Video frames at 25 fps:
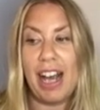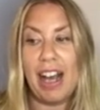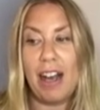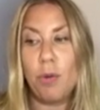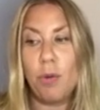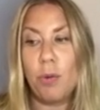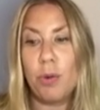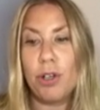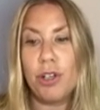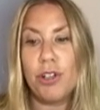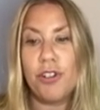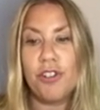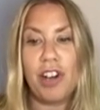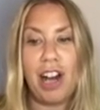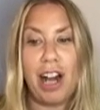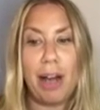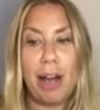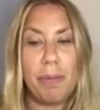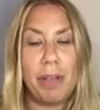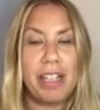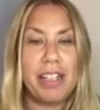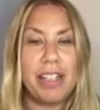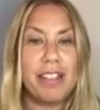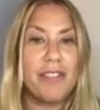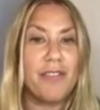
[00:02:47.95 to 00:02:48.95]
outward
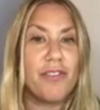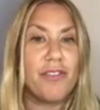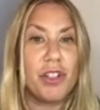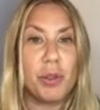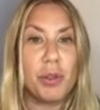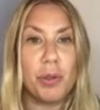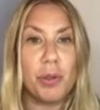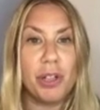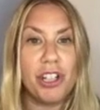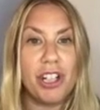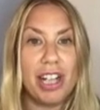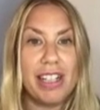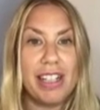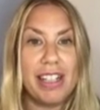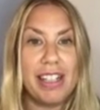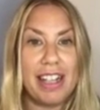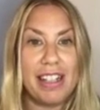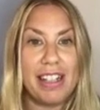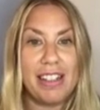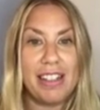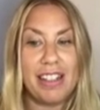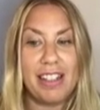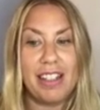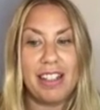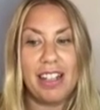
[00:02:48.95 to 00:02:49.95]
trappings of Jewish
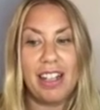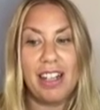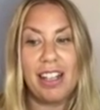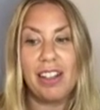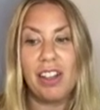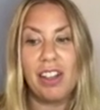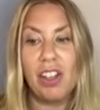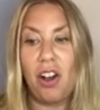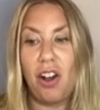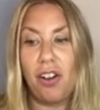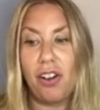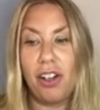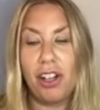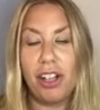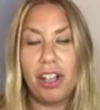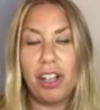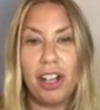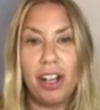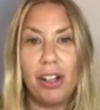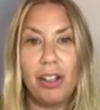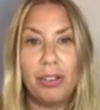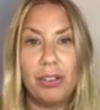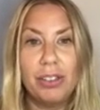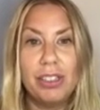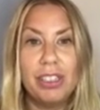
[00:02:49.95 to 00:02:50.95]
identity long
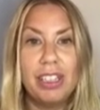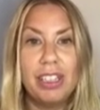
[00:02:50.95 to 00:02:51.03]
ago.